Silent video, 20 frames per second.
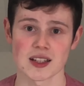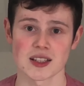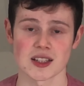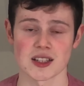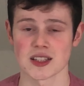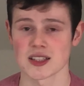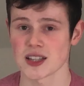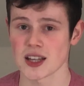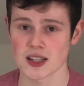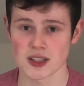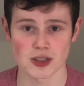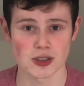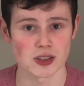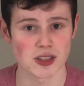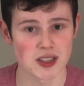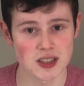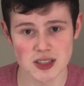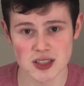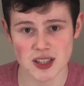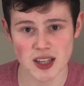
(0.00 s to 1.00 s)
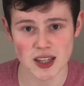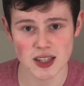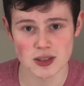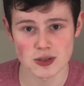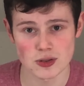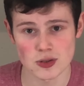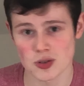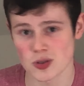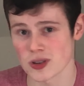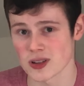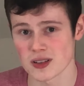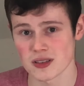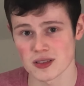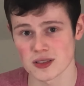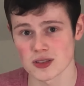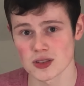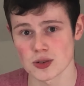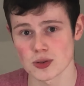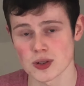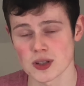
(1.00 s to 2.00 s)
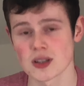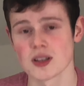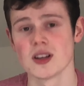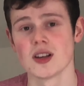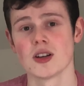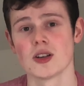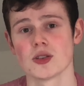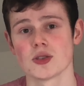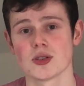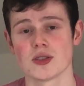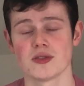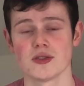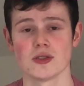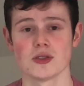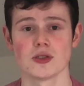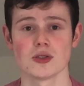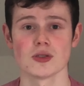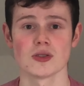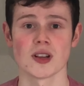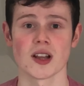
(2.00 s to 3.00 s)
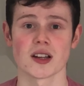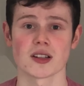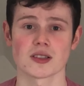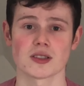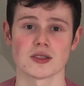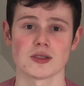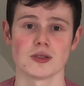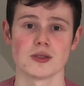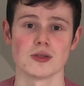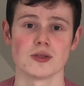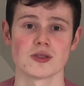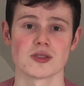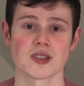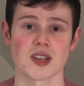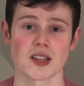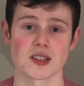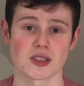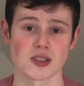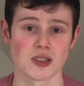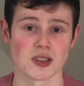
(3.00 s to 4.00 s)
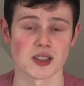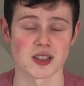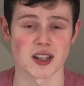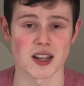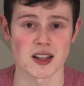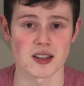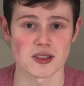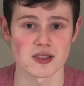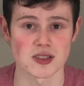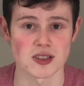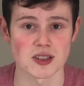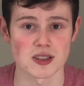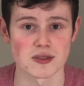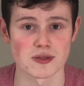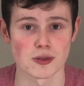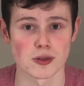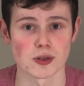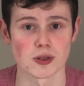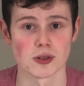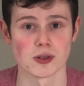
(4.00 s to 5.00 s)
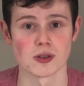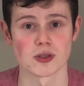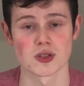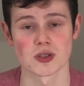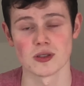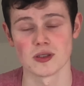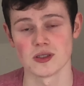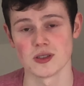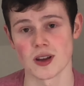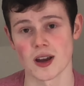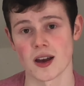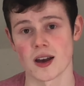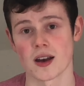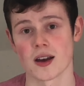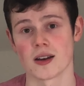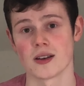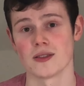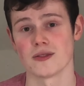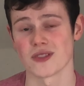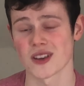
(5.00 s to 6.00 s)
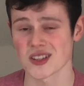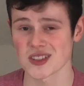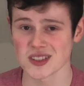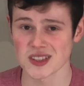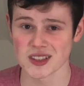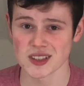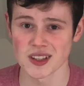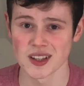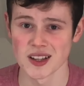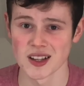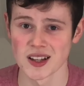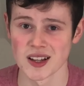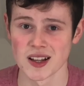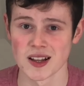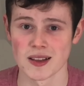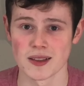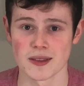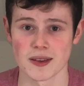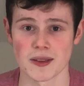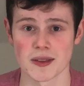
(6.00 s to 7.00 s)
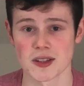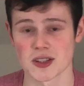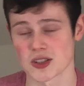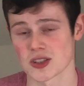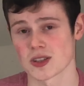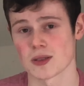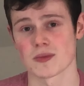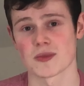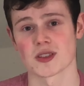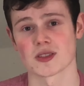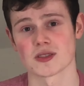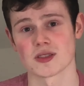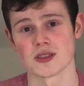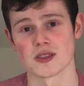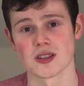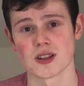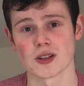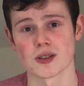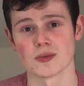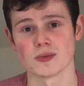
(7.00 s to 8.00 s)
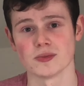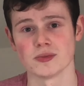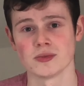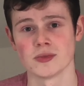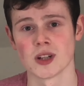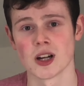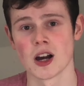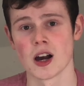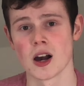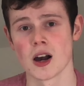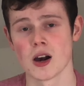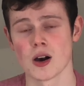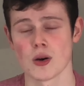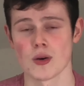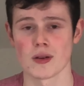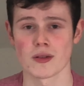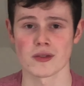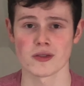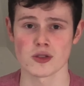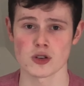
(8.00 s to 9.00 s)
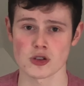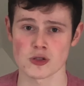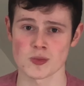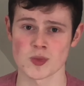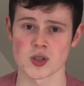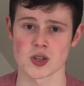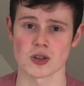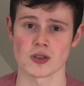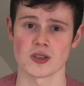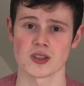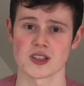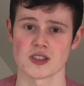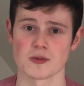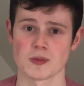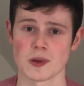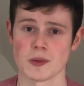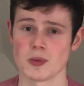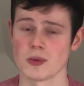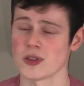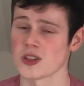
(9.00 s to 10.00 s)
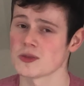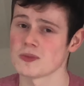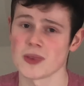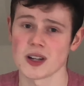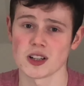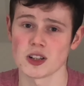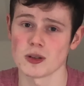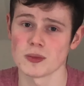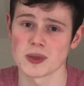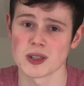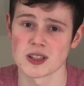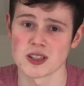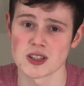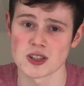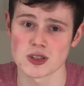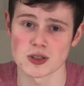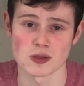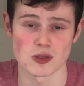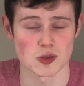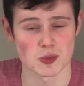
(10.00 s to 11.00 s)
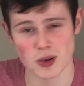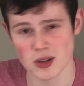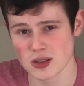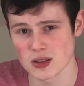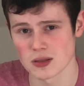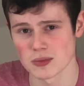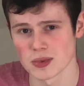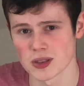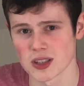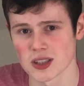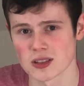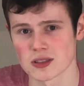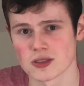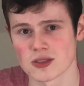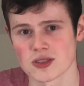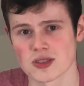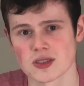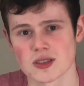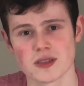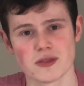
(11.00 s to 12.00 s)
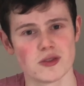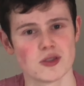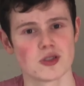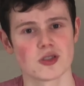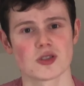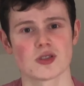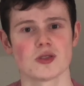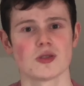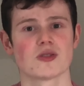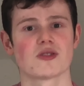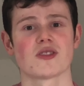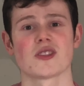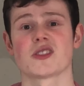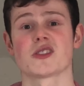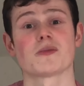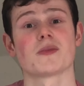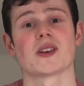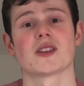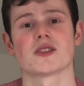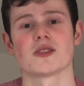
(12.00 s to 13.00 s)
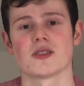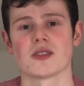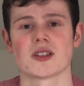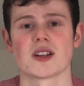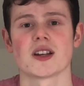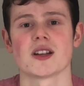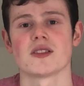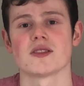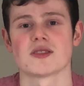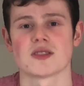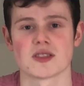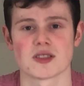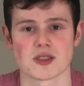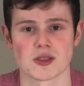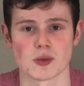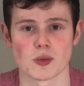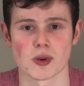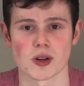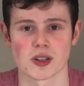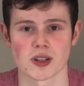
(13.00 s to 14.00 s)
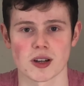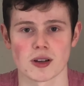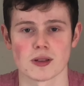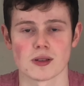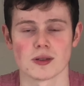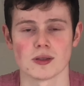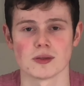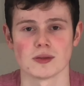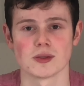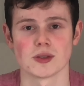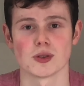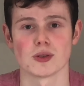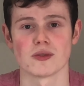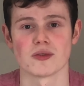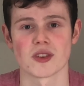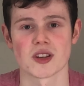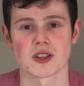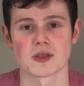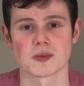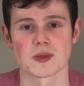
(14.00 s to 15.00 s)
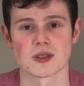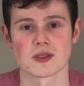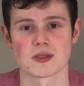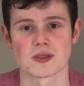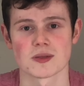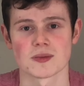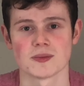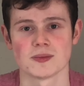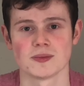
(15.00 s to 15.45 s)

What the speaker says: any technical indicators or anything to it, so if you do like to use technical analysis for your investing, then this is something to note. However, for the majority of people, this might not be an issue, especially beginners, if you just use fundamental analysis to work out your investments.